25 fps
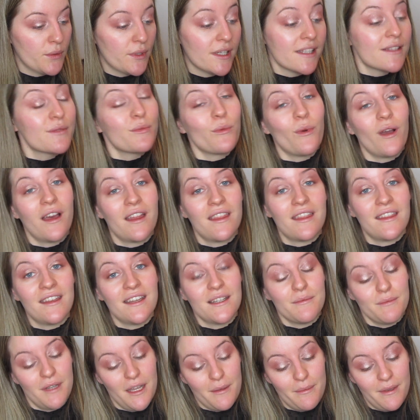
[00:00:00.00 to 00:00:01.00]
It's worth it
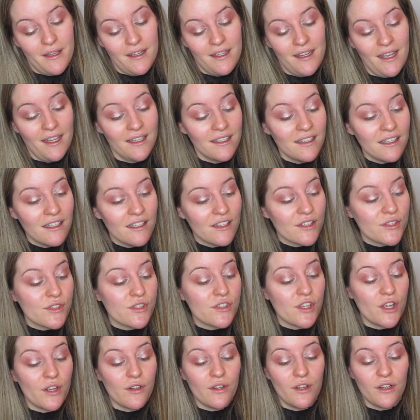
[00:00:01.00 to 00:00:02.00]
in my opinion, and it
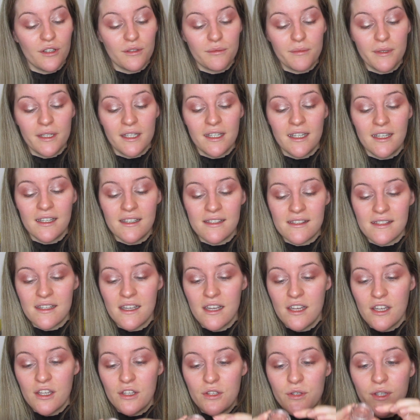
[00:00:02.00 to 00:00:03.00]
lasts so long because
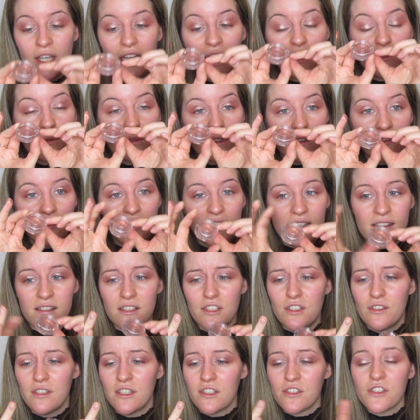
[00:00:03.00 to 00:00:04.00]
you get all of this
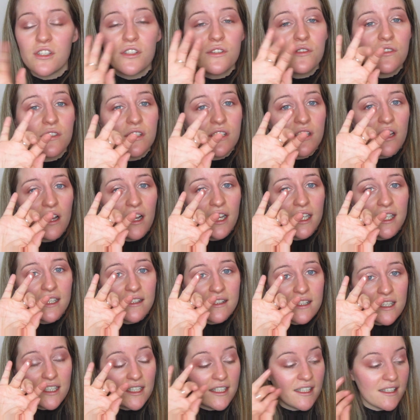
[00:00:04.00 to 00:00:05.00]
and you literally use the
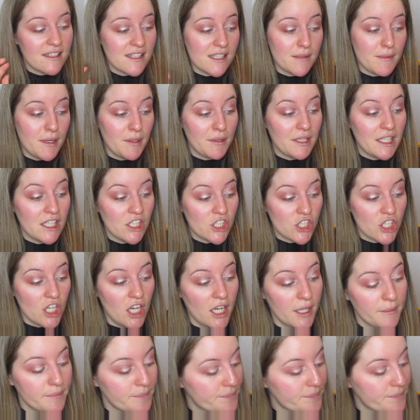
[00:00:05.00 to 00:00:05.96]
tiniest amount each time.